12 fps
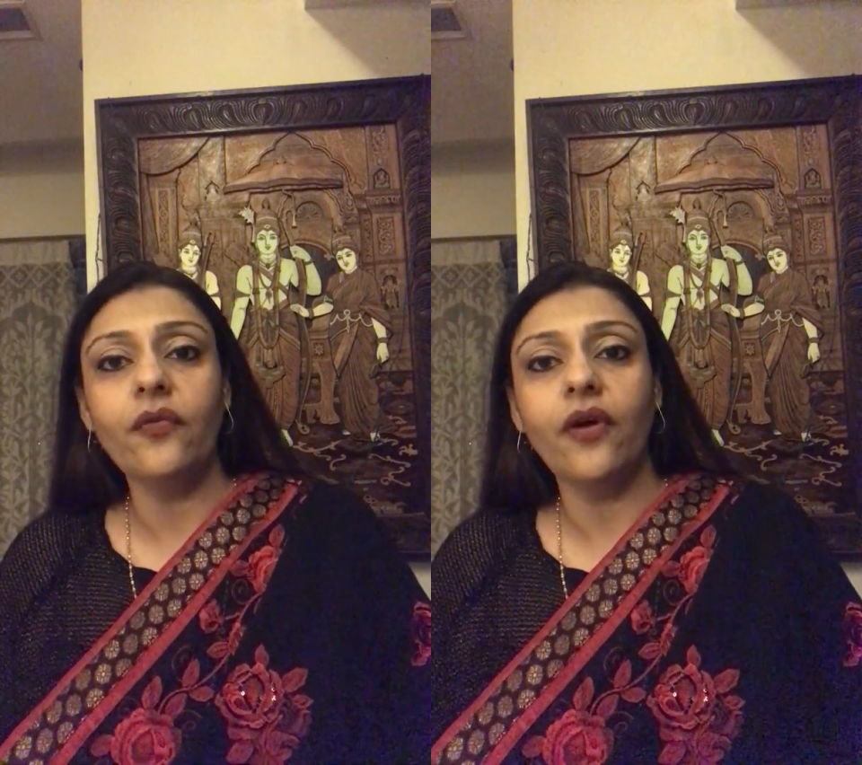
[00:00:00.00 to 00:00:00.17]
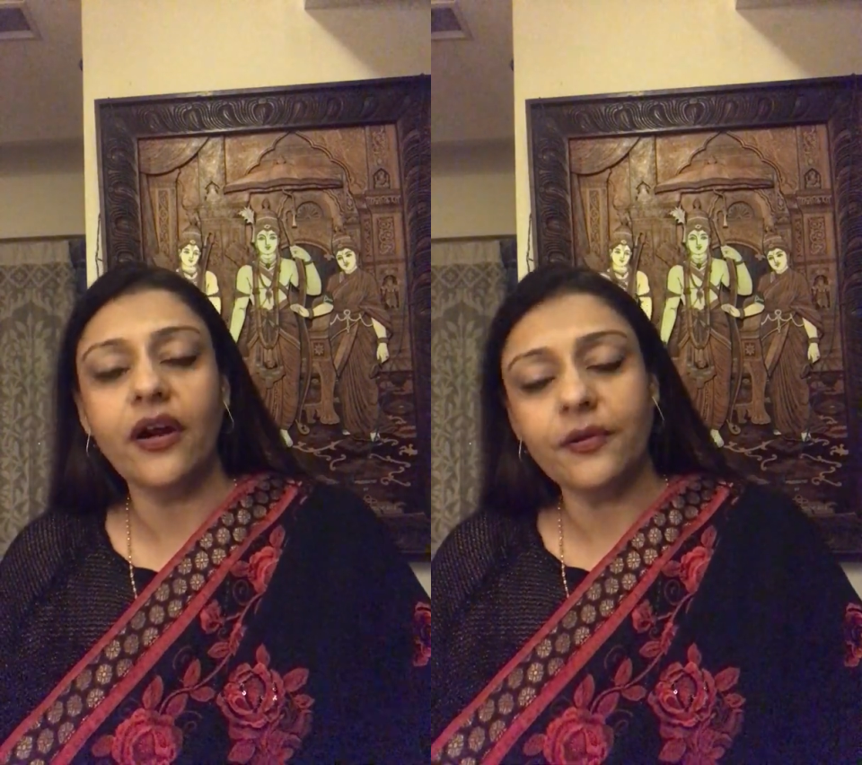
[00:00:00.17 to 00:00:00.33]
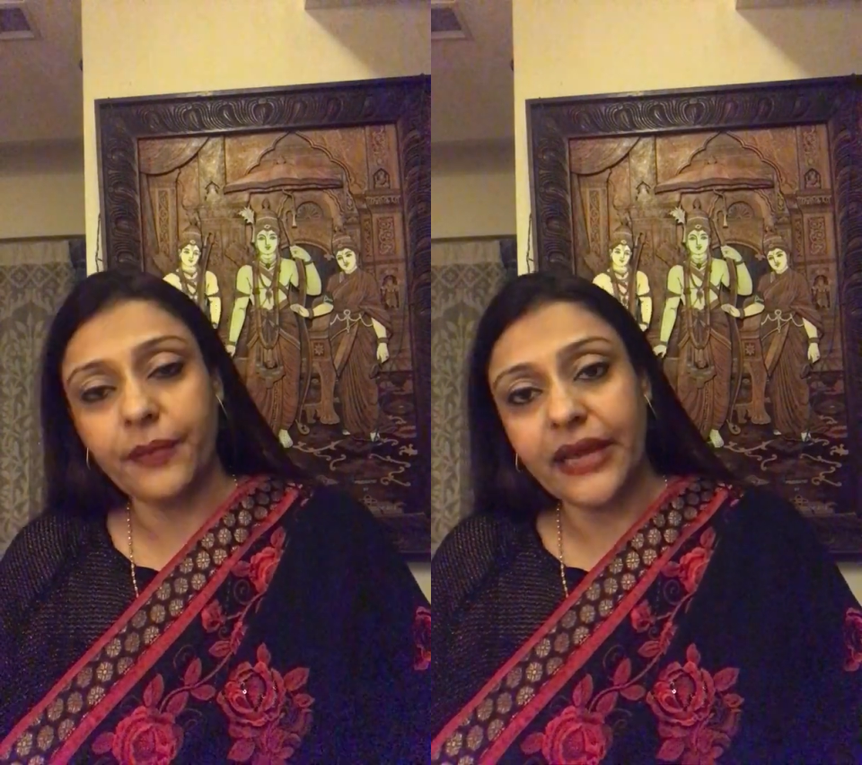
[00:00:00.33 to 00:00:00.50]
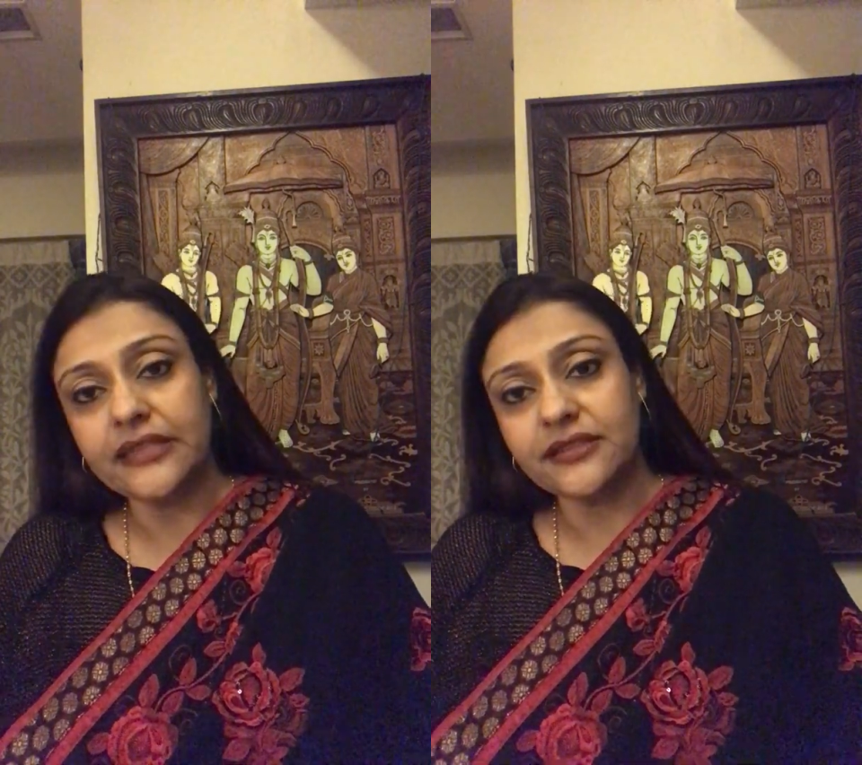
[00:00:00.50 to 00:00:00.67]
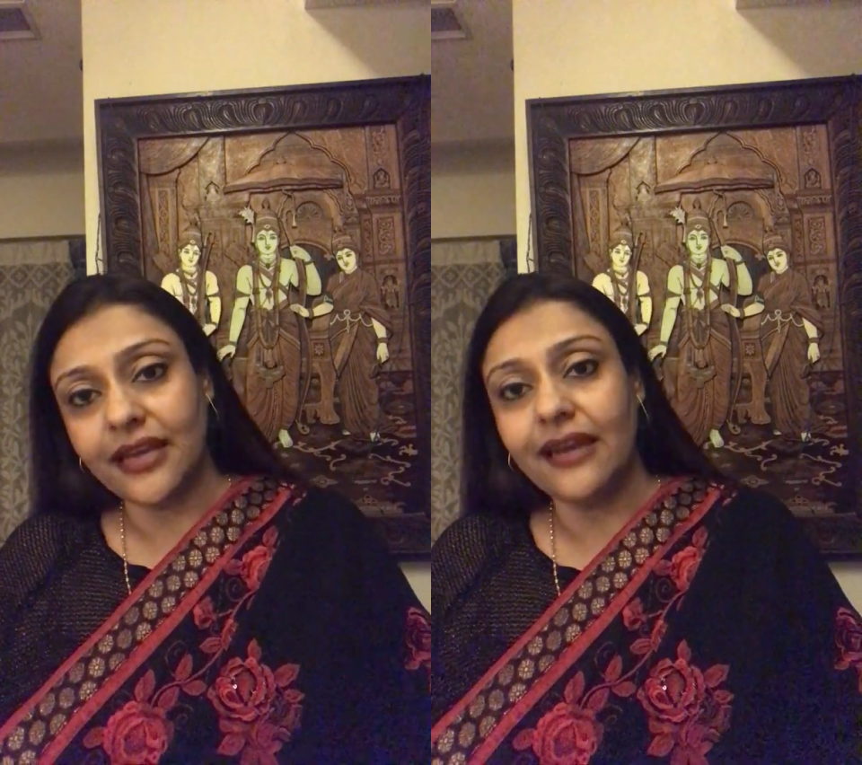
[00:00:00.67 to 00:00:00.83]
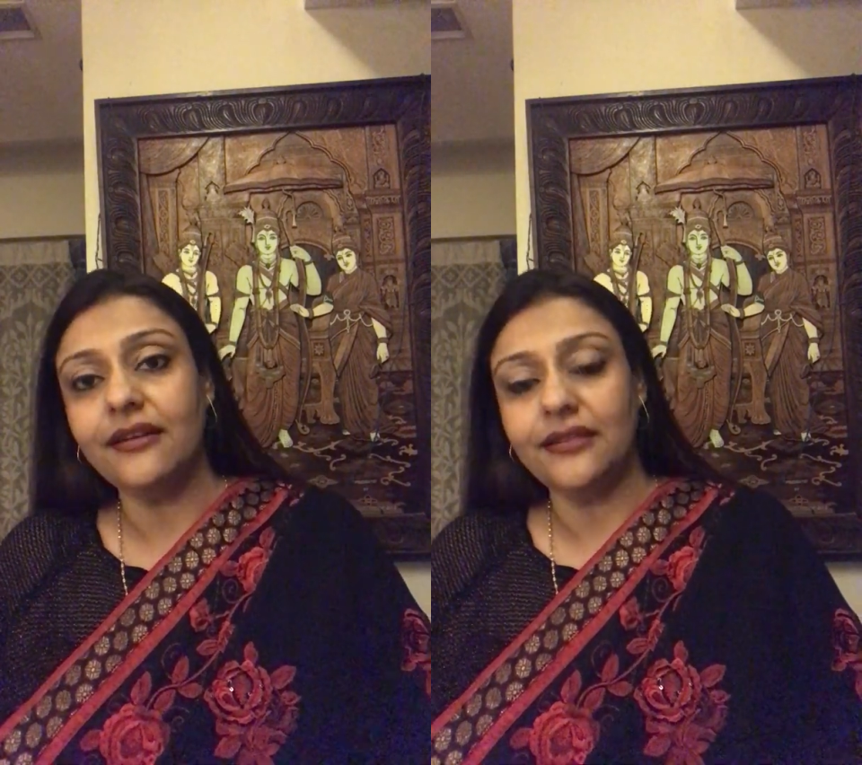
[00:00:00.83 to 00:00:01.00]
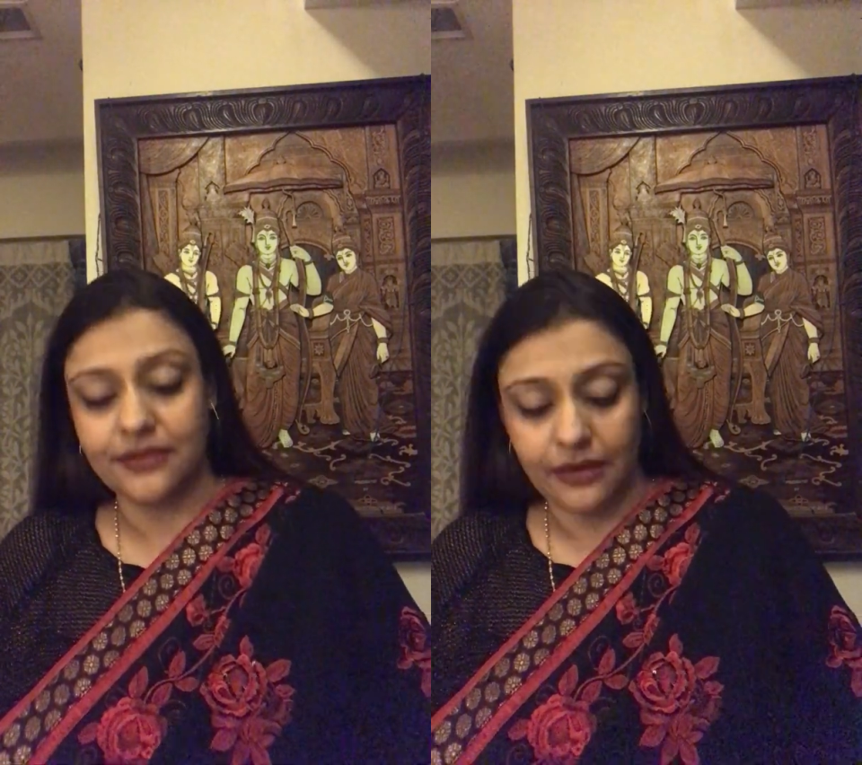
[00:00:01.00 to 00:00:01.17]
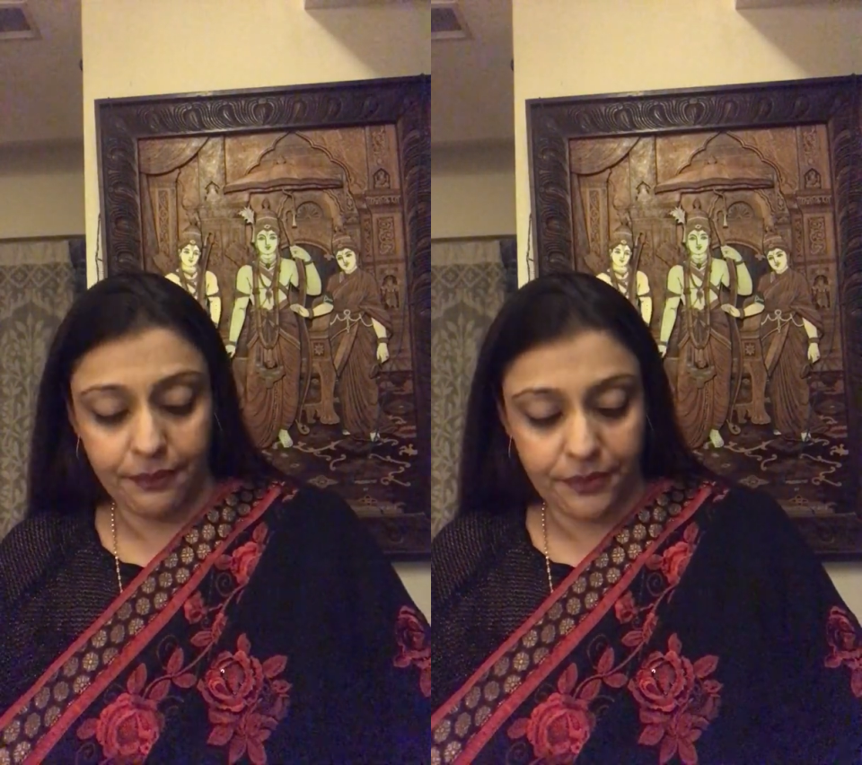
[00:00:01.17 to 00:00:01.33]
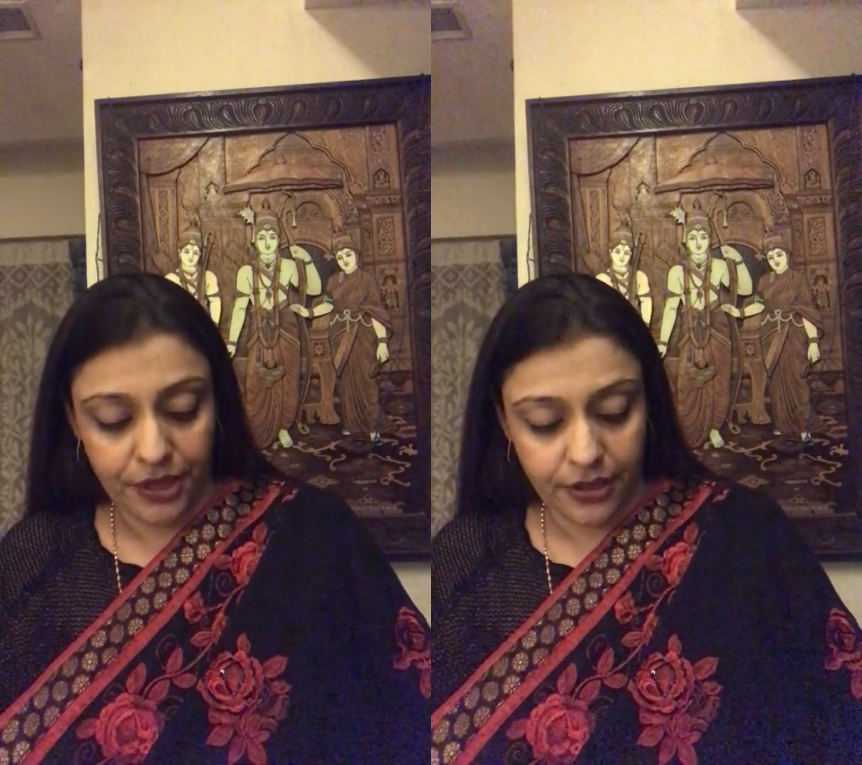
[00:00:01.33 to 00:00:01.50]
work pace get
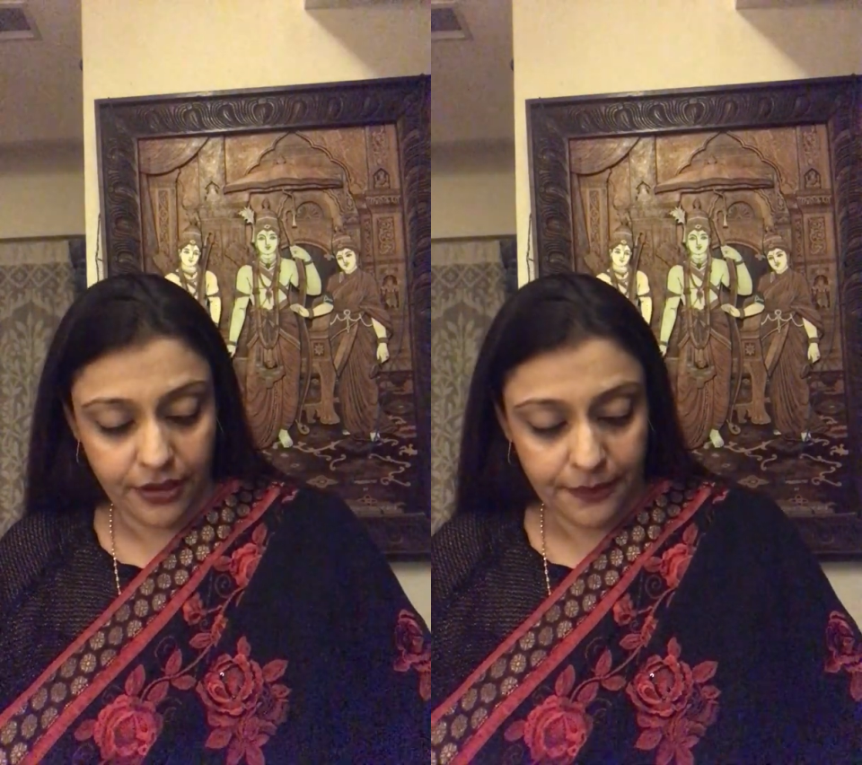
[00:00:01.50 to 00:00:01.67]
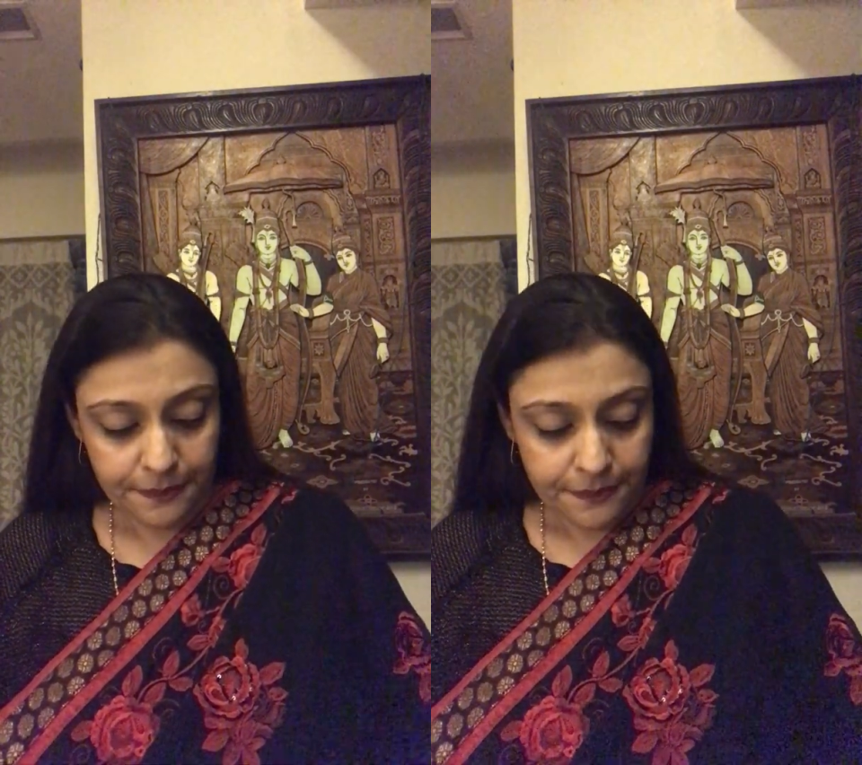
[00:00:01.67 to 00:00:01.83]
disrupted.